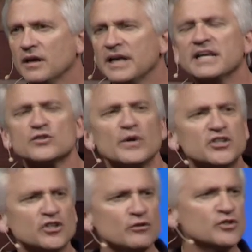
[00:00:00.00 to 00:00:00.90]
And as we
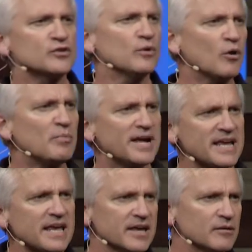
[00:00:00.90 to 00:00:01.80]
choose to
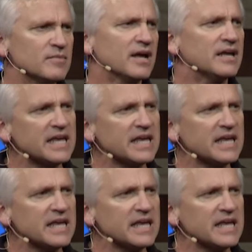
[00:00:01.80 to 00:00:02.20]
obey Him,